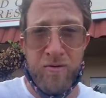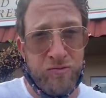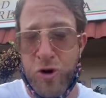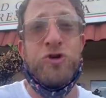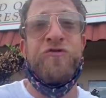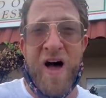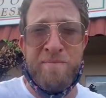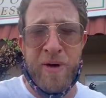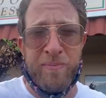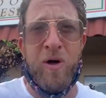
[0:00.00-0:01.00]
Those
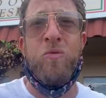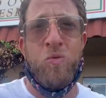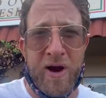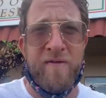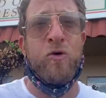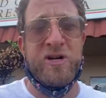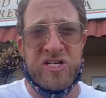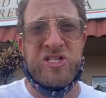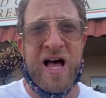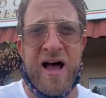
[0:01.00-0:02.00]
5 people, whatever we
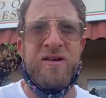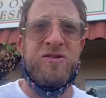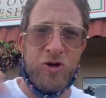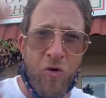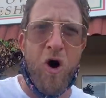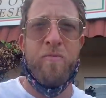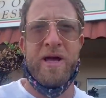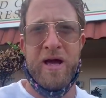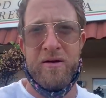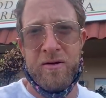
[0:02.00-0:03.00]
decide, you owe me
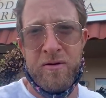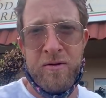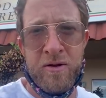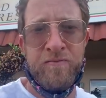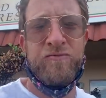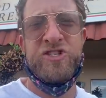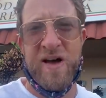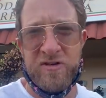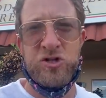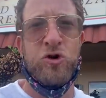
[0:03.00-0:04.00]
it.
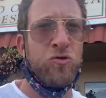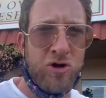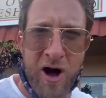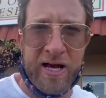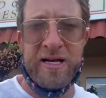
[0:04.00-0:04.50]
7.2, not